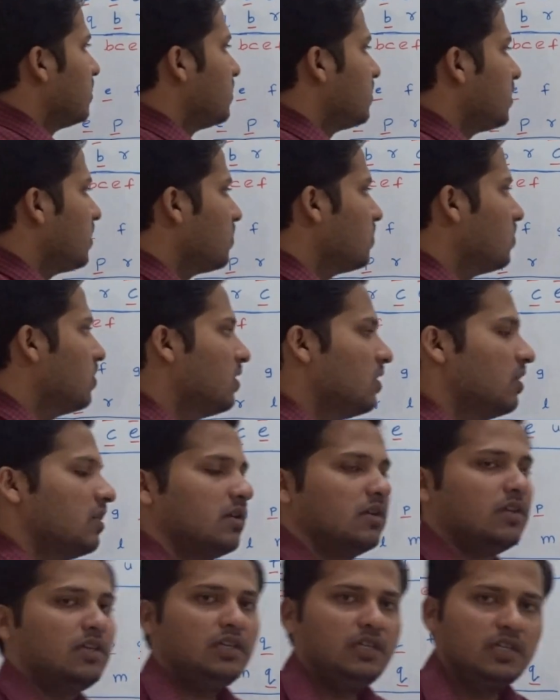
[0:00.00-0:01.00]
Now,
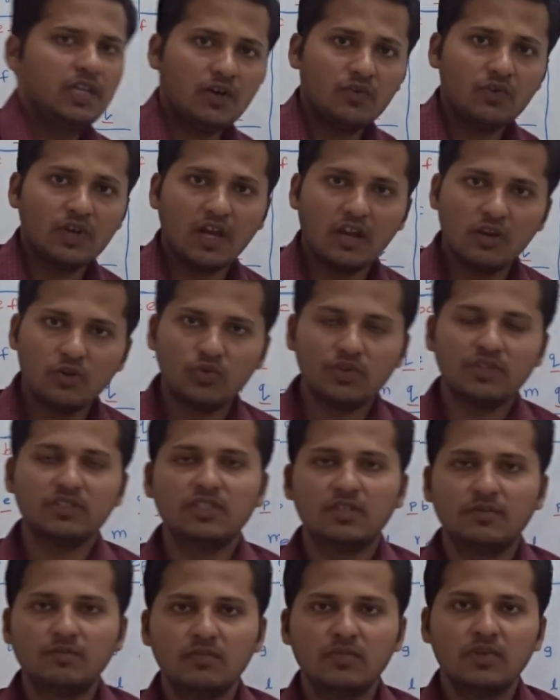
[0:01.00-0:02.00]
in our
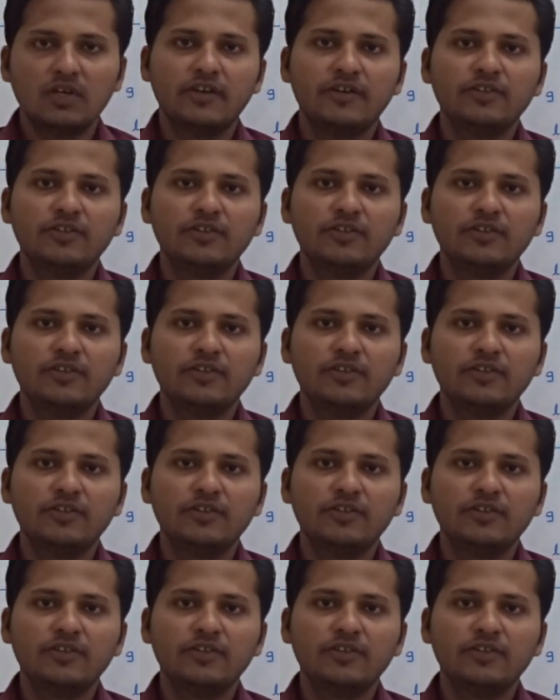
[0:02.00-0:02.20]
algorithm,